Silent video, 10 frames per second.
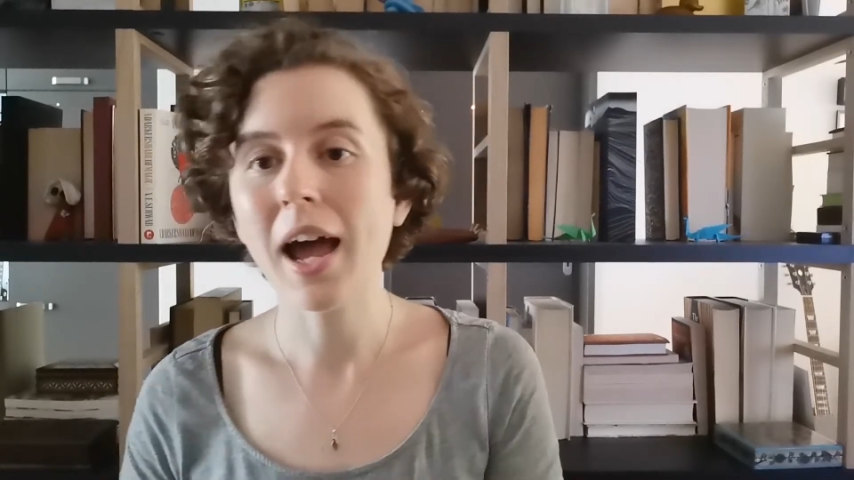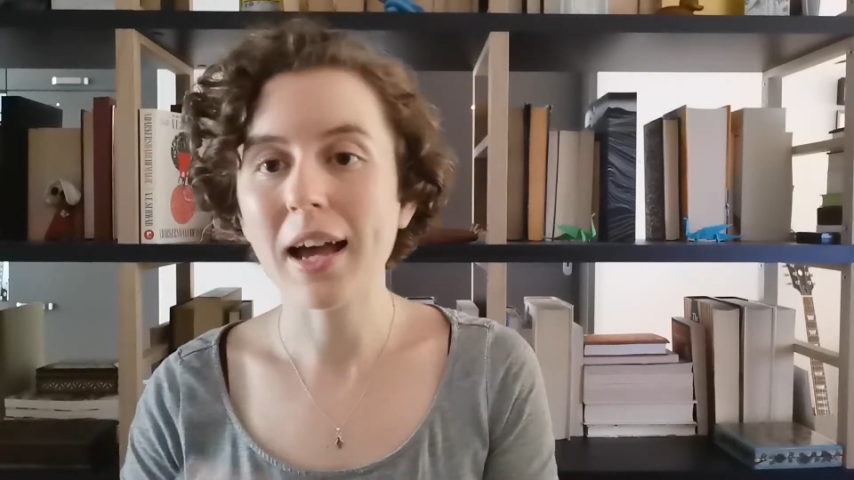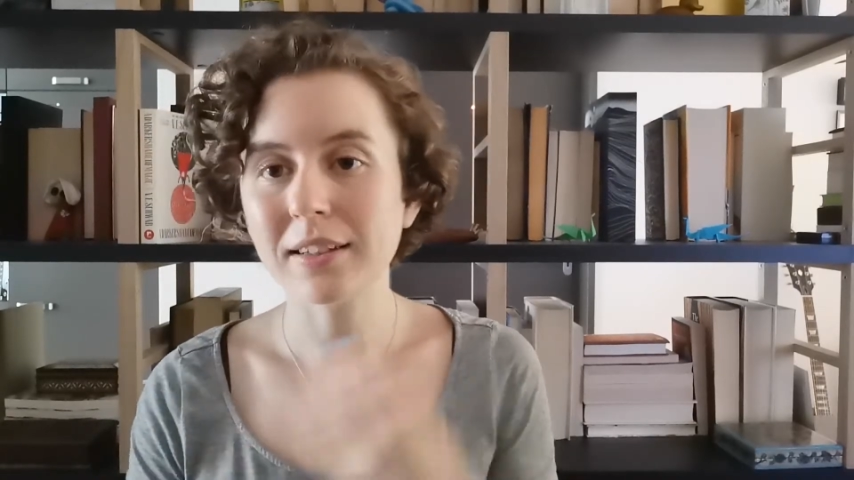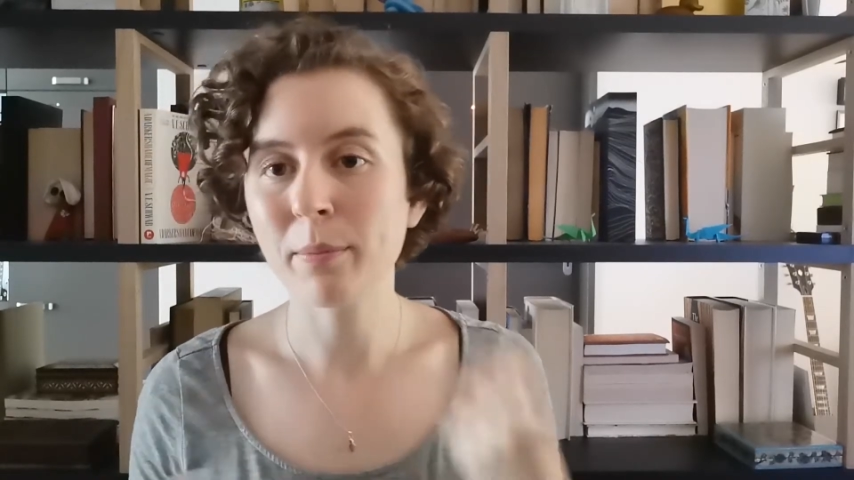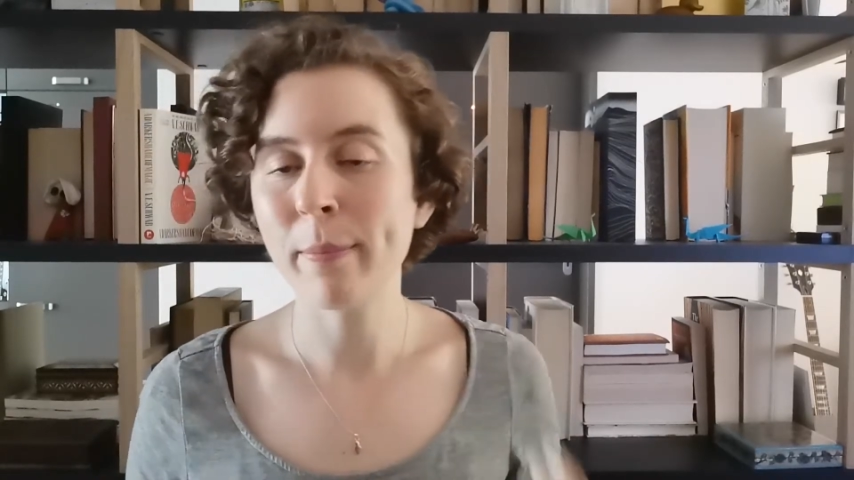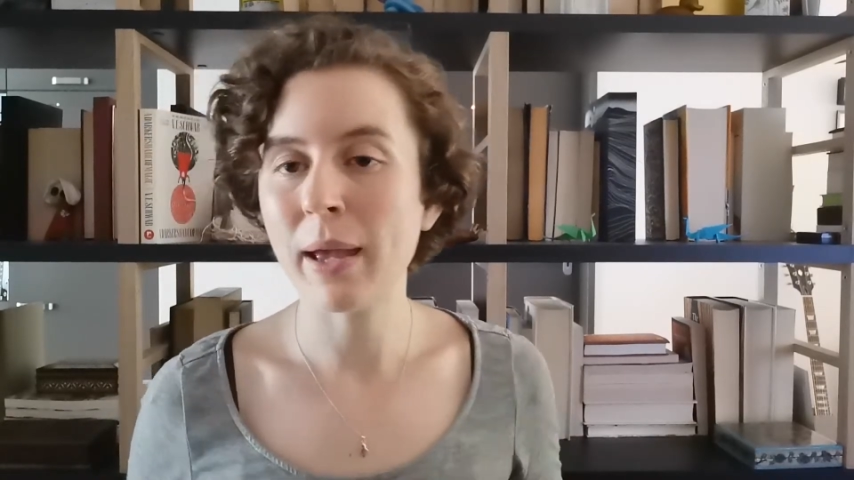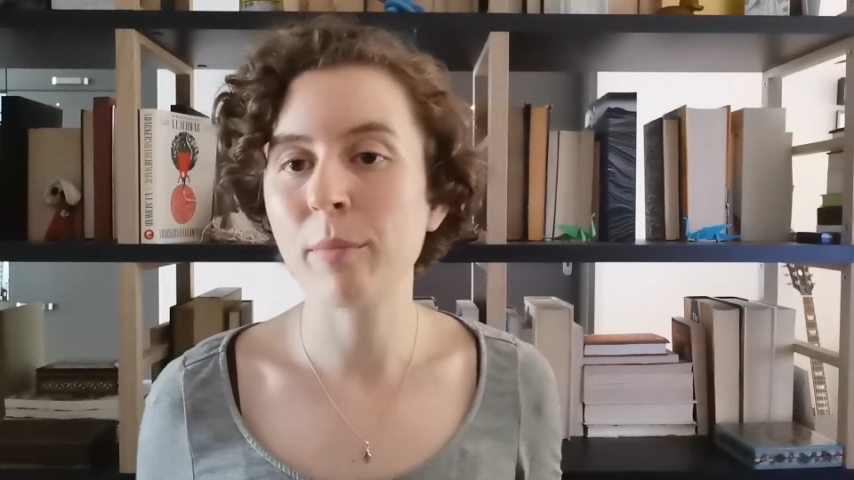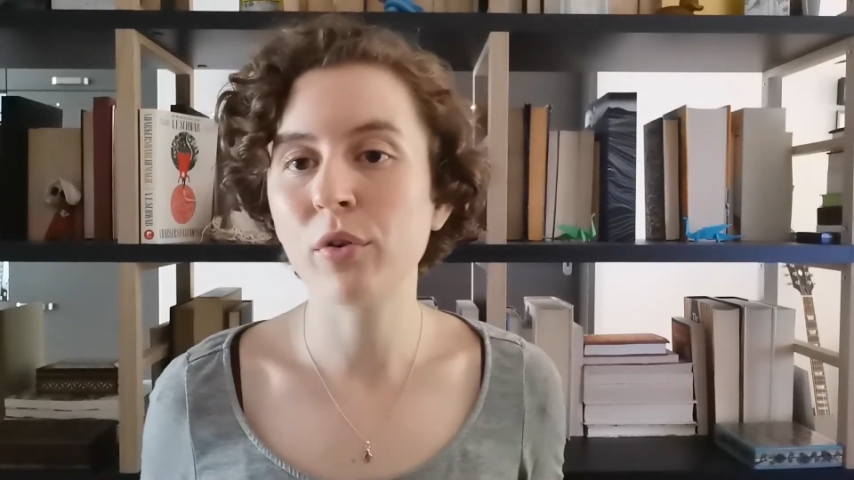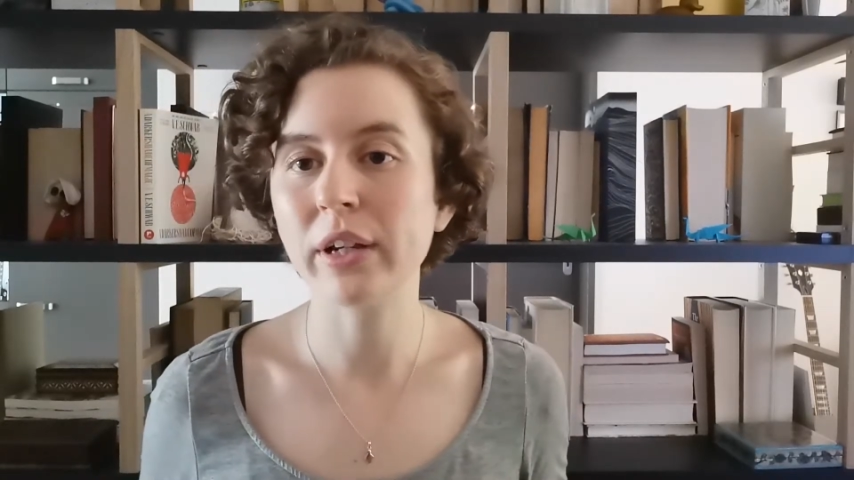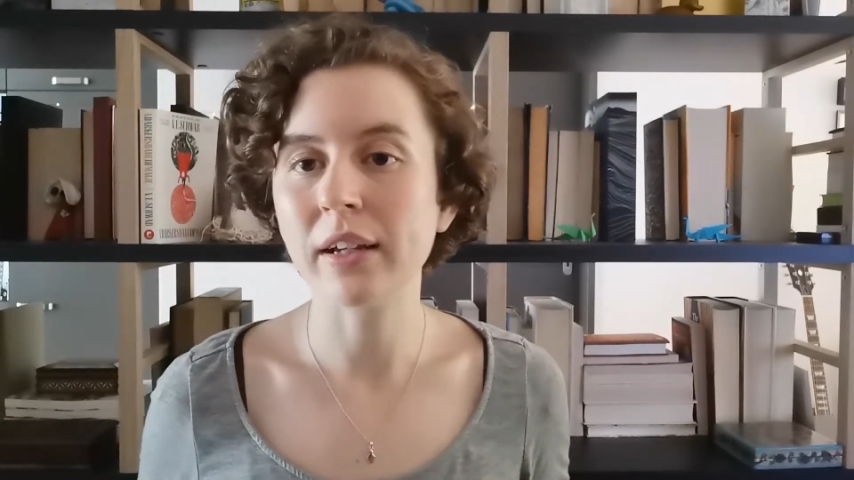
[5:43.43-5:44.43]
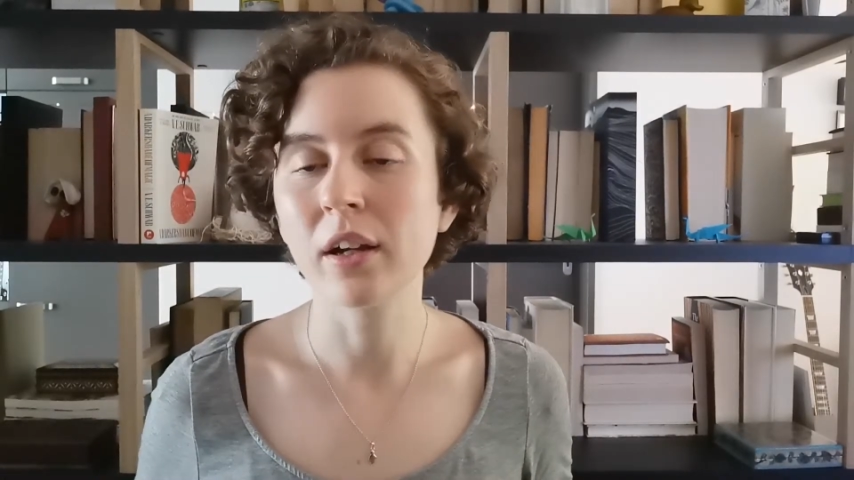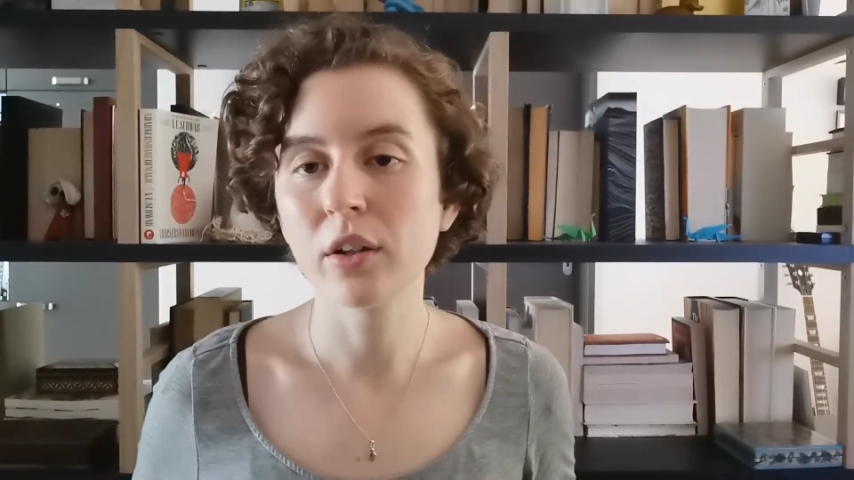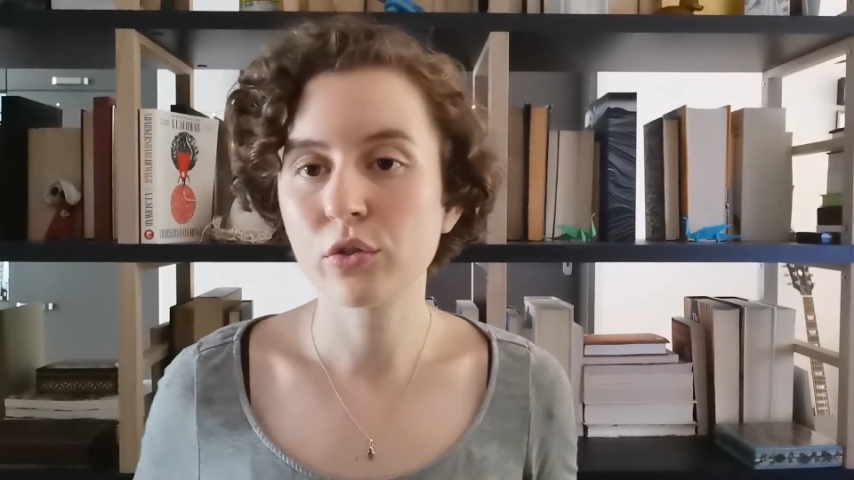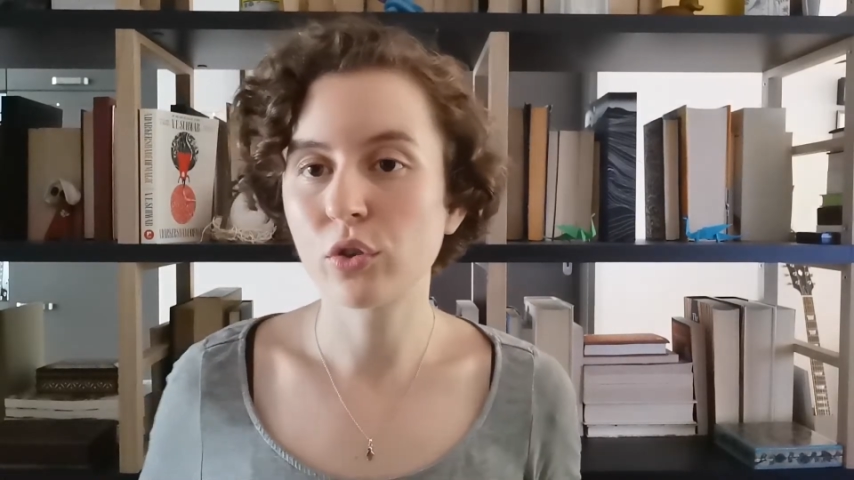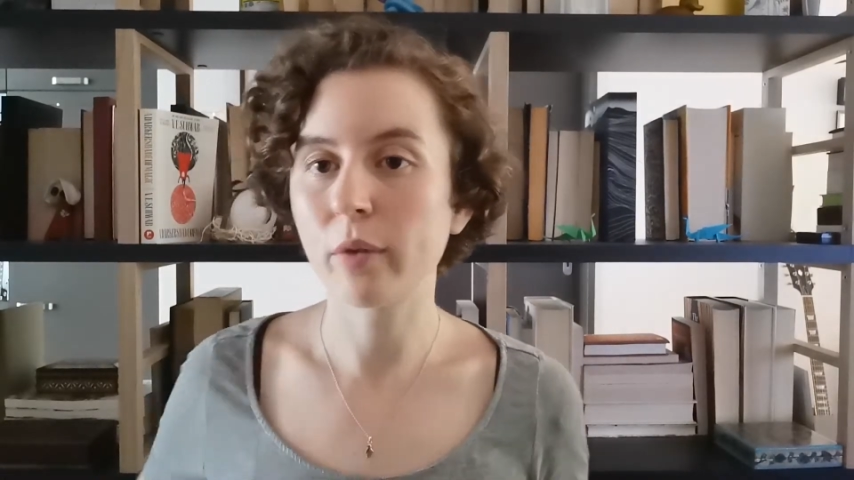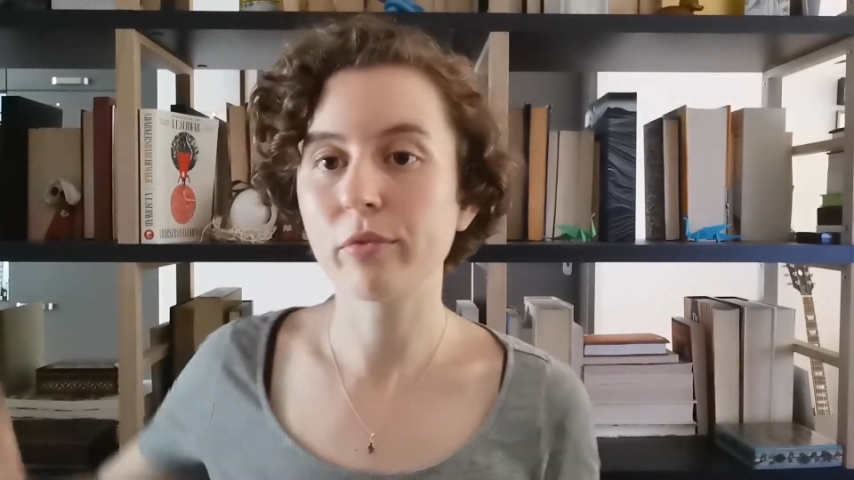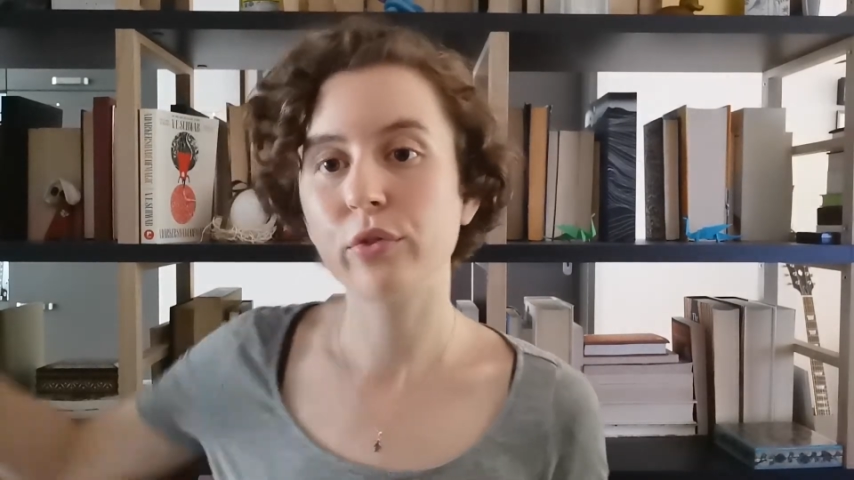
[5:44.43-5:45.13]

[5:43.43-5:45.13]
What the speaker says: as a memory from